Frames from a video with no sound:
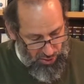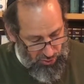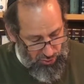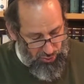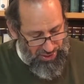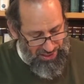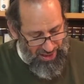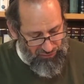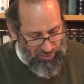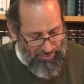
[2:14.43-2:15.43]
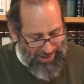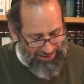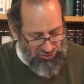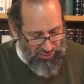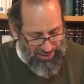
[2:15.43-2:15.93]
You can never
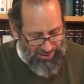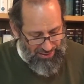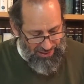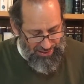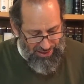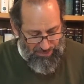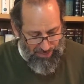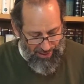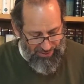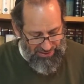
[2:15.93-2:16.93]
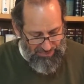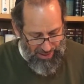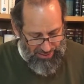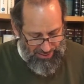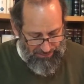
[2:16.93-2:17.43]
master any technique by this
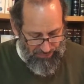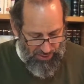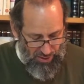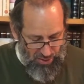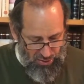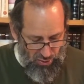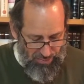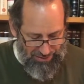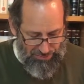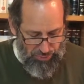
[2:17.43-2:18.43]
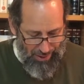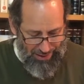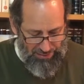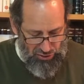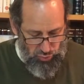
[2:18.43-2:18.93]
method. You must
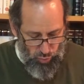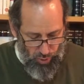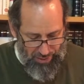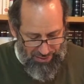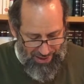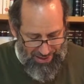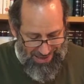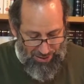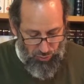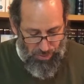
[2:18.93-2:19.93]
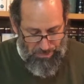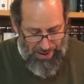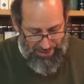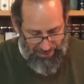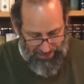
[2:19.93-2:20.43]
practice one technique
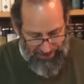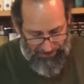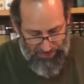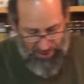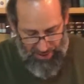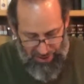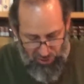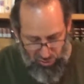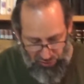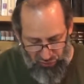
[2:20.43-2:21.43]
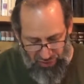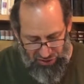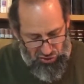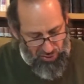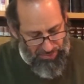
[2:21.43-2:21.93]
repeatedly until it fits
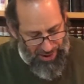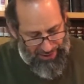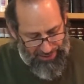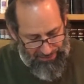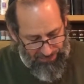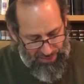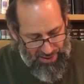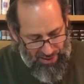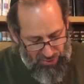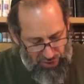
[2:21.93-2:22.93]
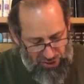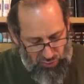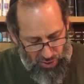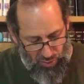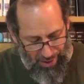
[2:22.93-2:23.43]
your body. This
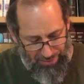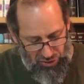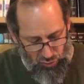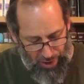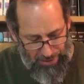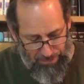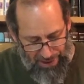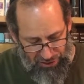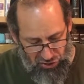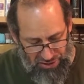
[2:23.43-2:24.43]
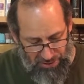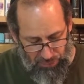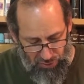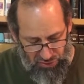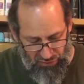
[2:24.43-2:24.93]
requires great patience and
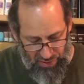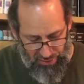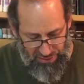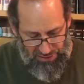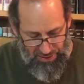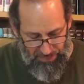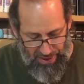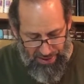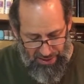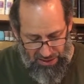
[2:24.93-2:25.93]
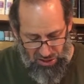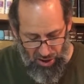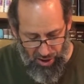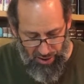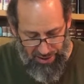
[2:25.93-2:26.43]
perseverance, and it
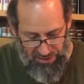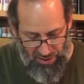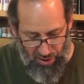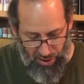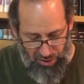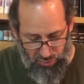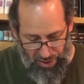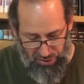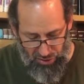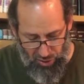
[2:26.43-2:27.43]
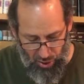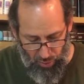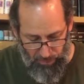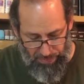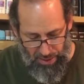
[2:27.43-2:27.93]
is a hard way to
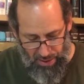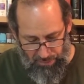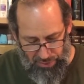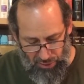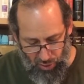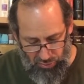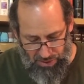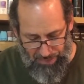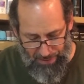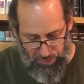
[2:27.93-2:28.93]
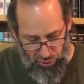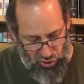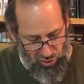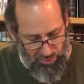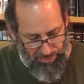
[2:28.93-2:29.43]
go. But only by pushing
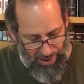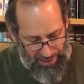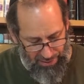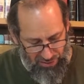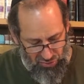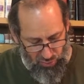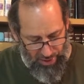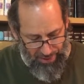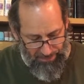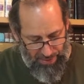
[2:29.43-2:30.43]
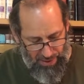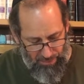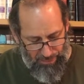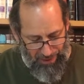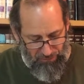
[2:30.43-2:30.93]
your body this way,
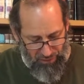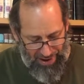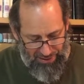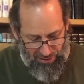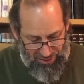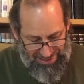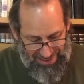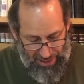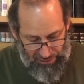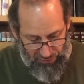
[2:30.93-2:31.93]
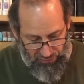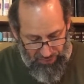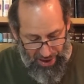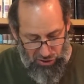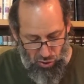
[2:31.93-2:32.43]
by fighting yourself
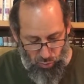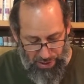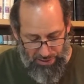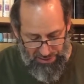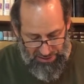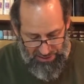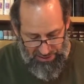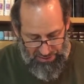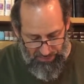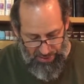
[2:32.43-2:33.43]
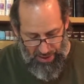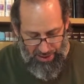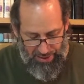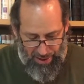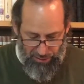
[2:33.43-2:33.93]
and your weaknesses,
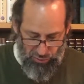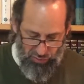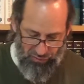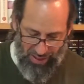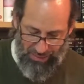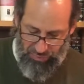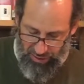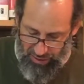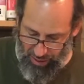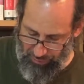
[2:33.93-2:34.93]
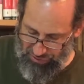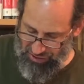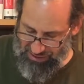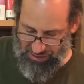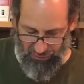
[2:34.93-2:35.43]
can you develop the courage
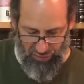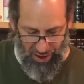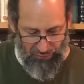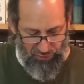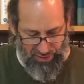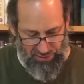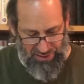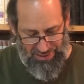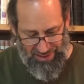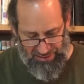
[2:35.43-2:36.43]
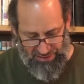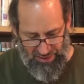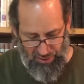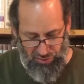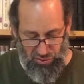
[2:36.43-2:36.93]
and self-confidence
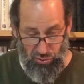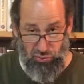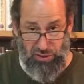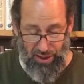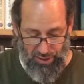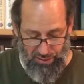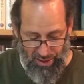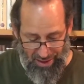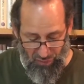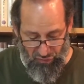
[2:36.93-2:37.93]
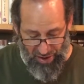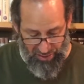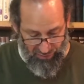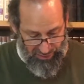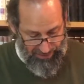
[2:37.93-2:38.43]
necessary to use karate
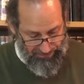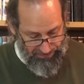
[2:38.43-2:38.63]
effectively.